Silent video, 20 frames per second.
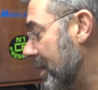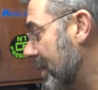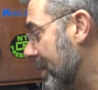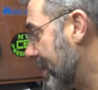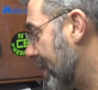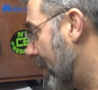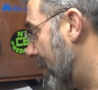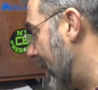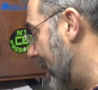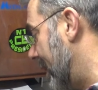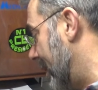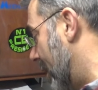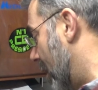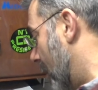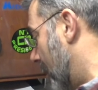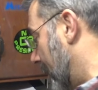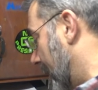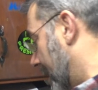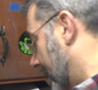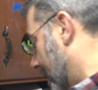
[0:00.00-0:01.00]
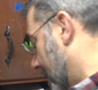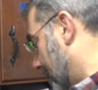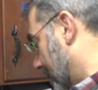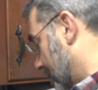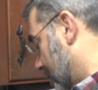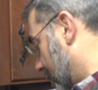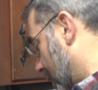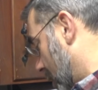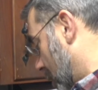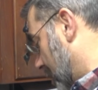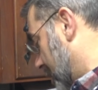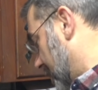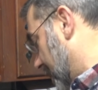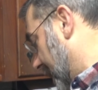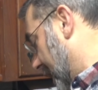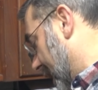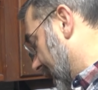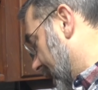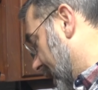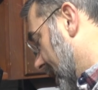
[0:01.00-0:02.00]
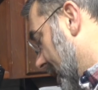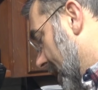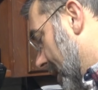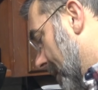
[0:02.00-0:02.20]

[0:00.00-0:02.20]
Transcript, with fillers: Let's go ahead and open it up. I'll show you what you get.